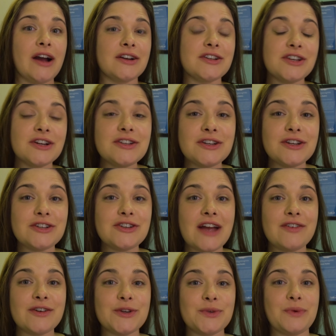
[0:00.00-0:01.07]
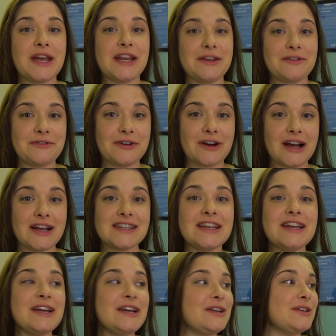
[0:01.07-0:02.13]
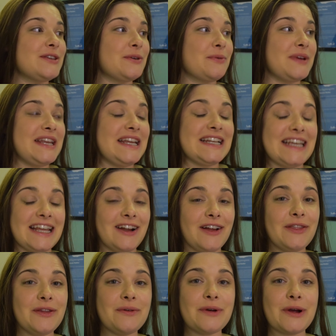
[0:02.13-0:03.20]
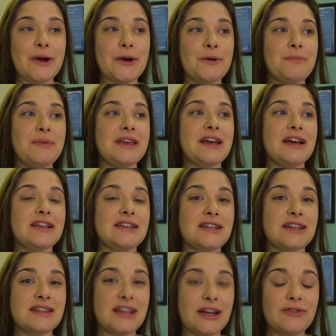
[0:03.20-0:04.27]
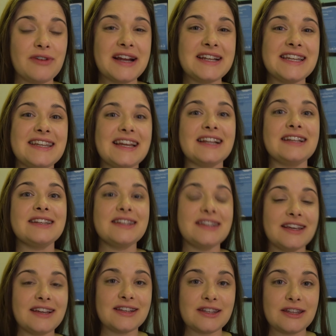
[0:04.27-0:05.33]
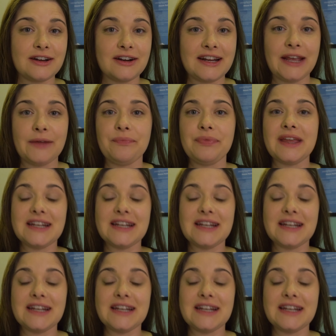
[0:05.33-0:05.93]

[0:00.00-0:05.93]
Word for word: Our tuk-tuk driver is waiting for us, so we need to get on the road because sunrise is at 6:30.